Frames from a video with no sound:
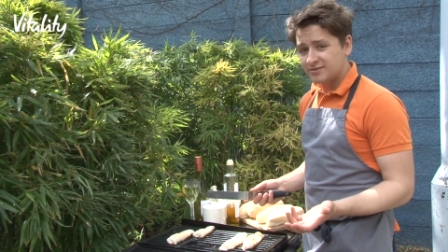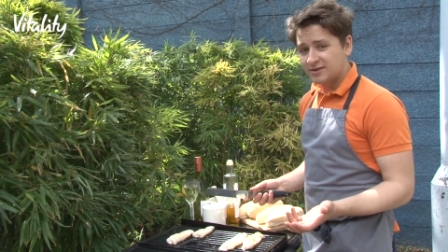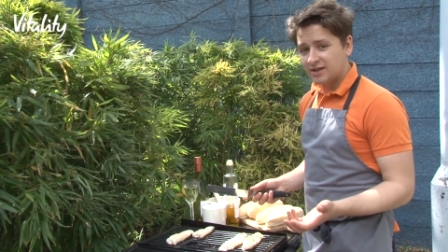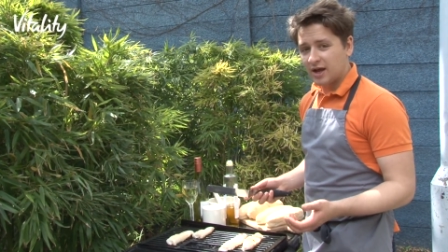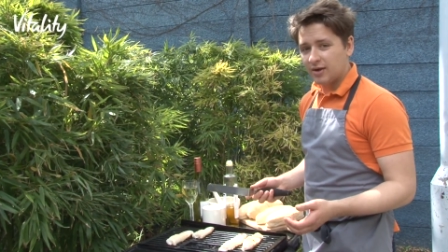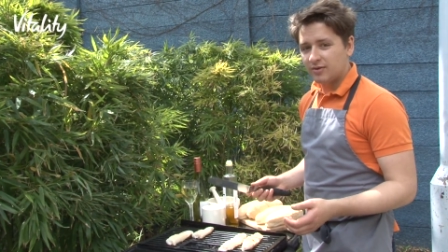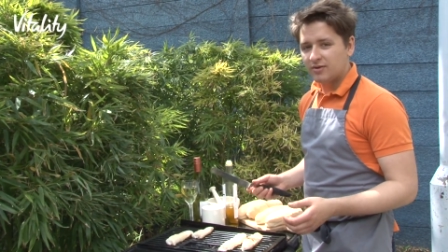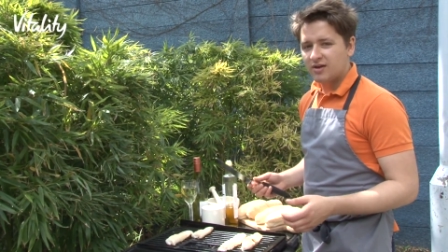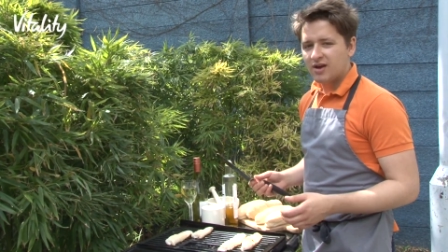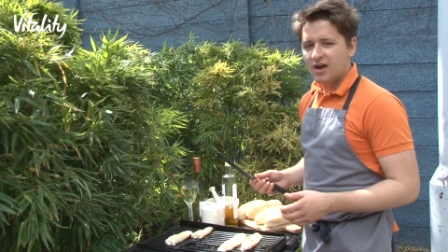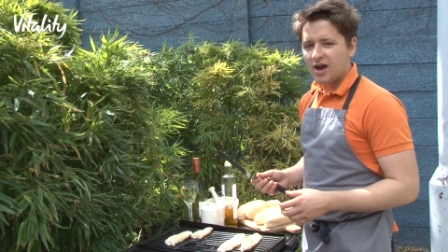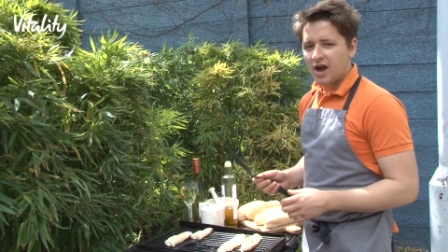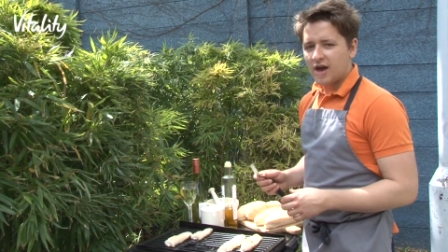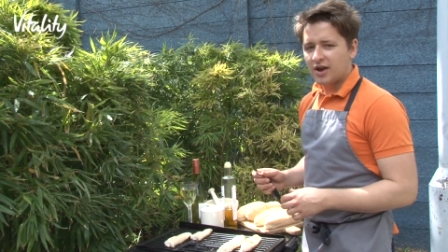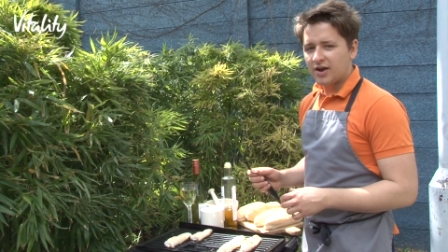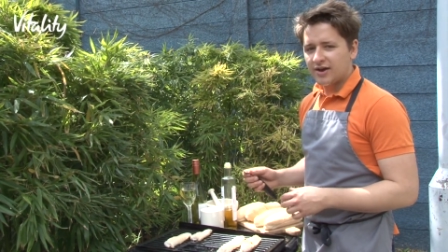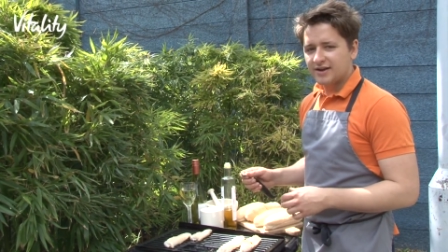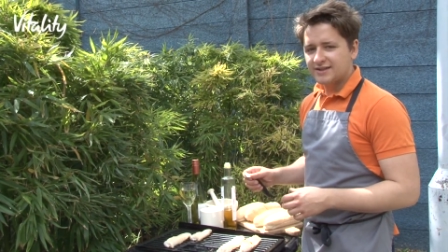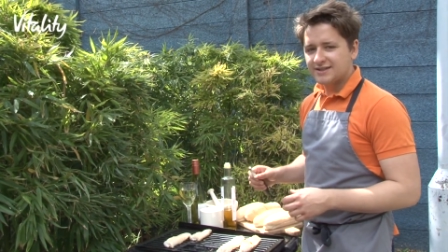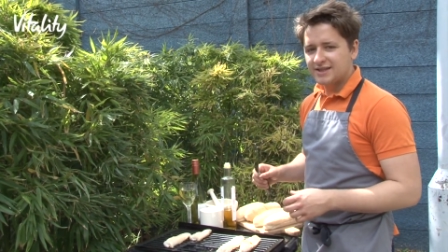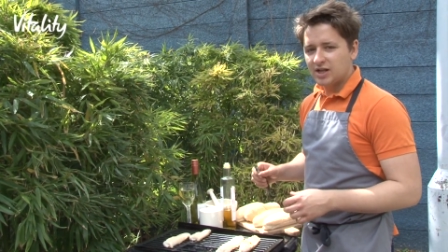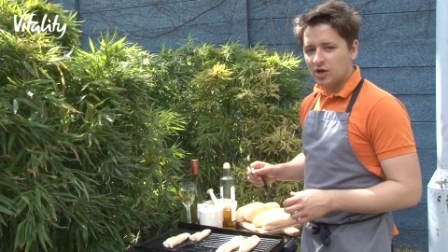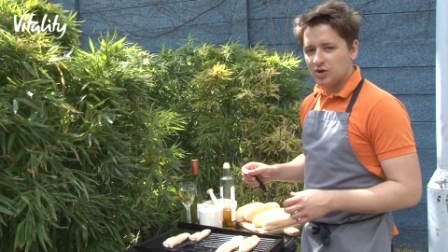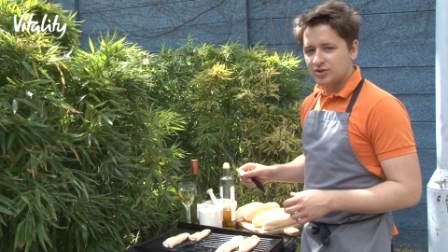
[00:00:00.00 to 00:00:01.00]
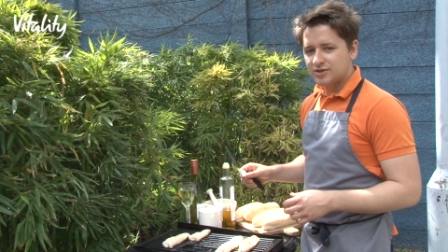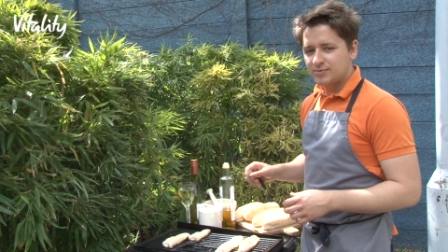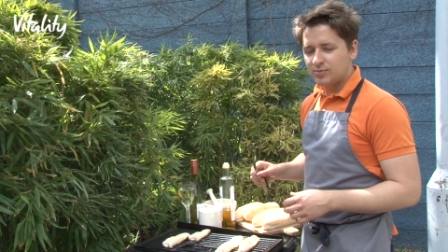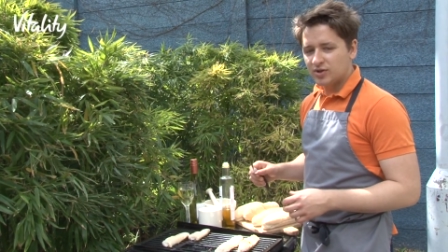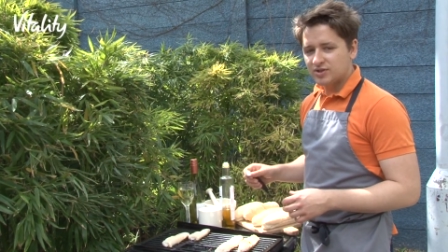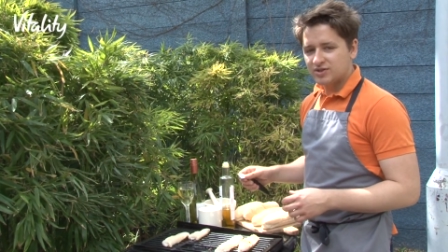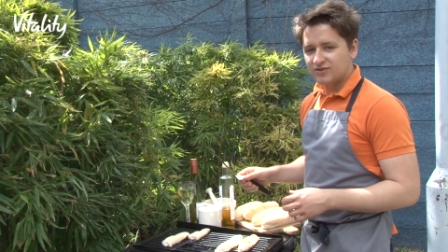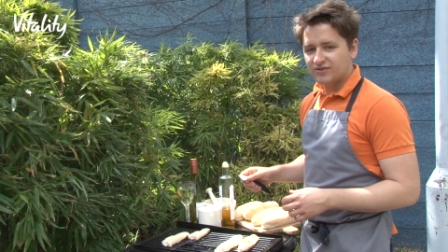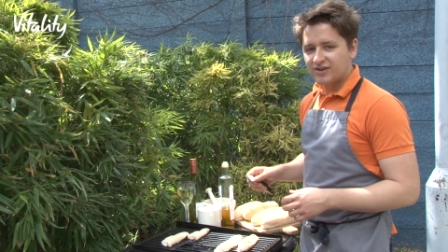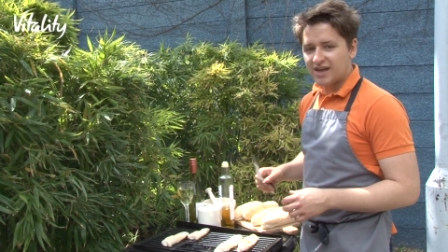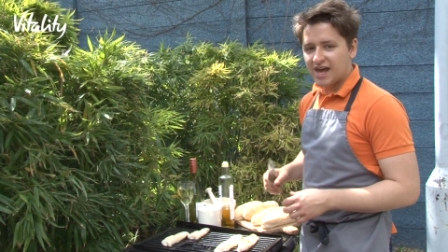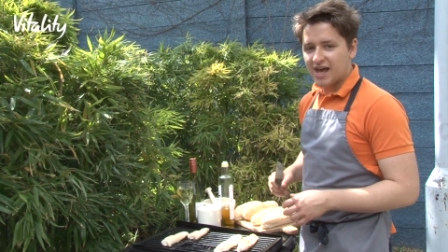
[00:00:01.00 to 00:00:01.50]
a nice little
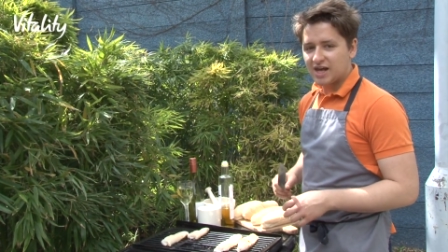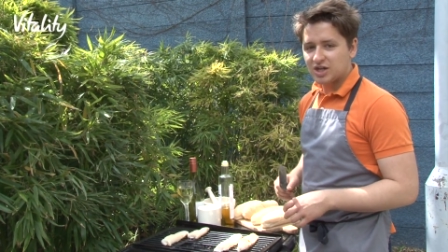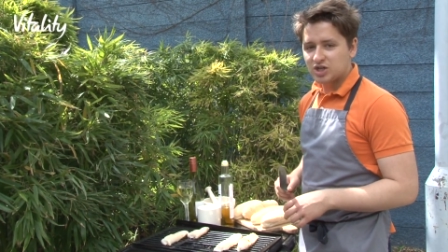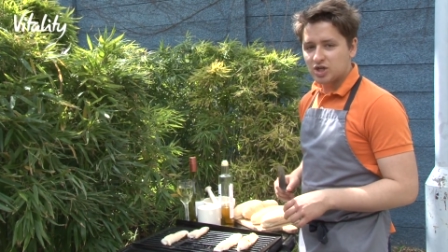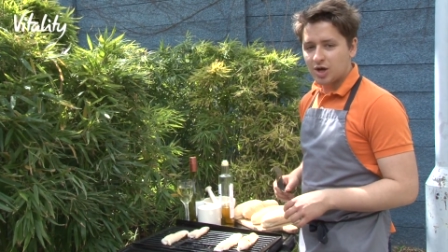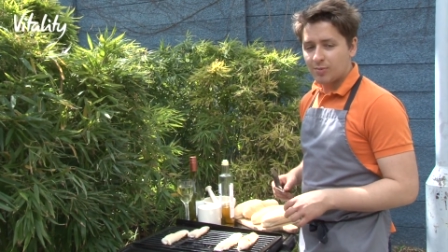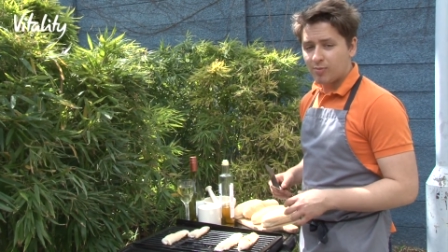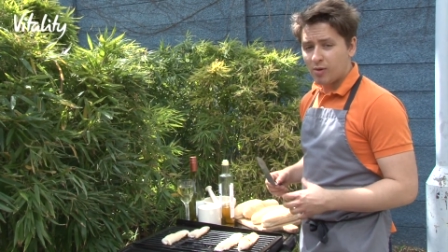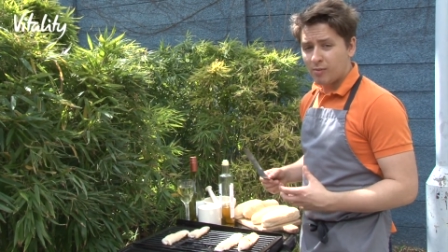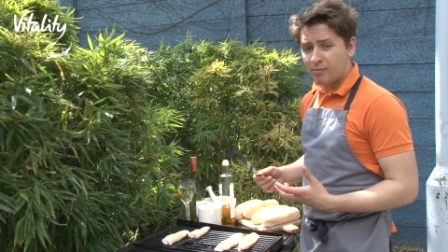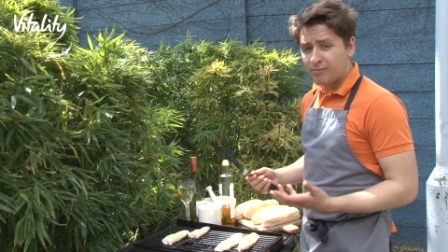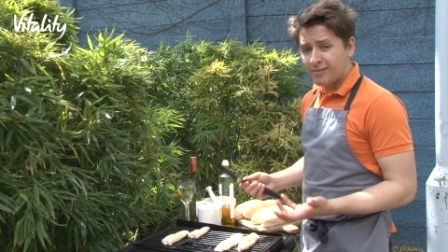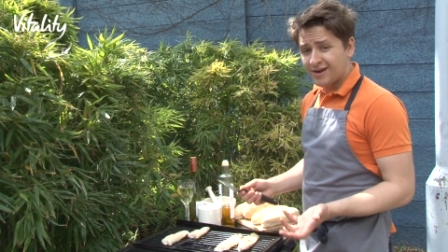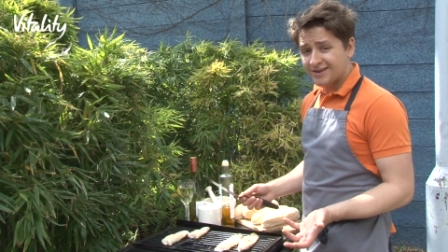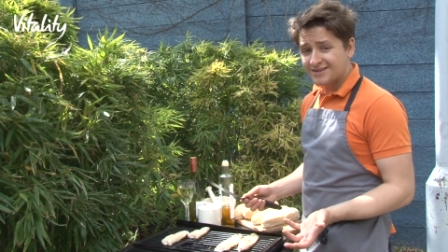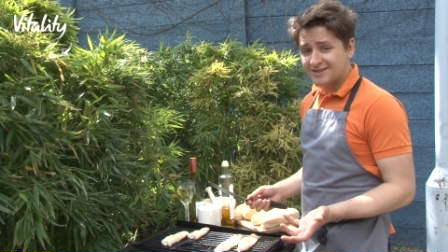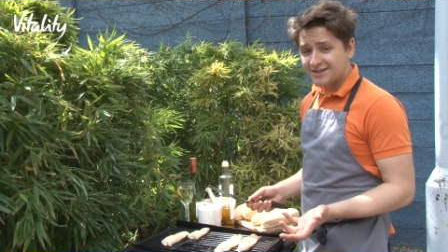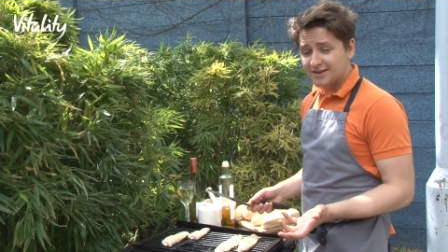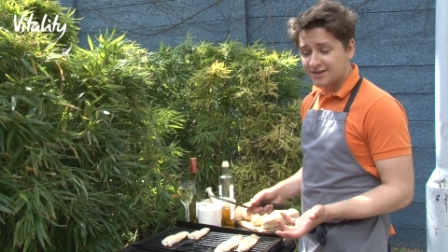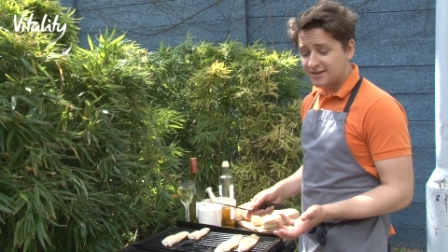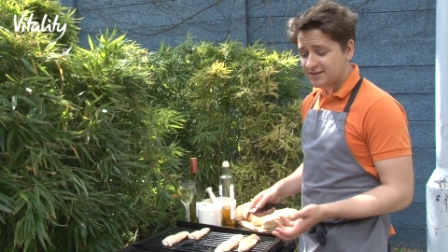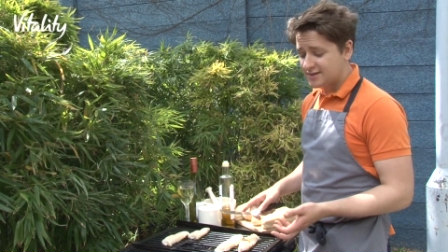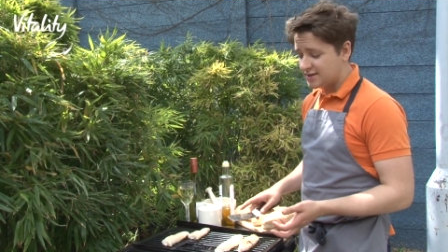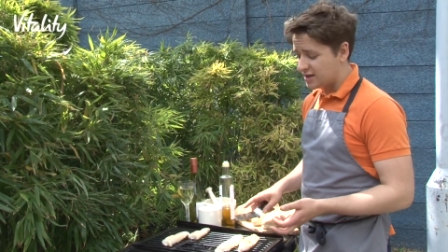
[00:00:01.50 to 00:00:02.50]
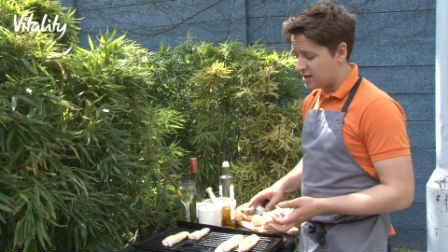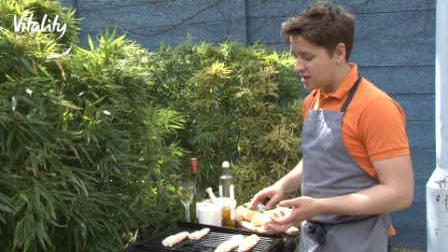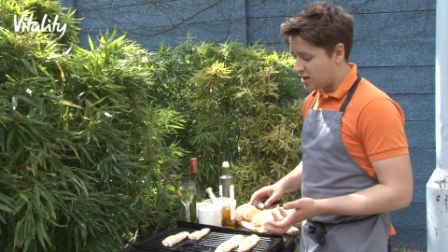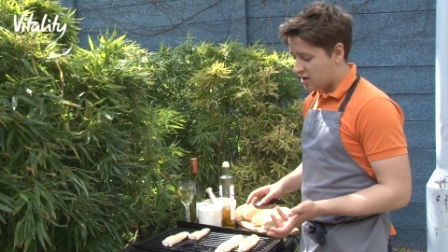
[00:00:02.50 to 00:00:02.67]
splodge of ketchup or mustard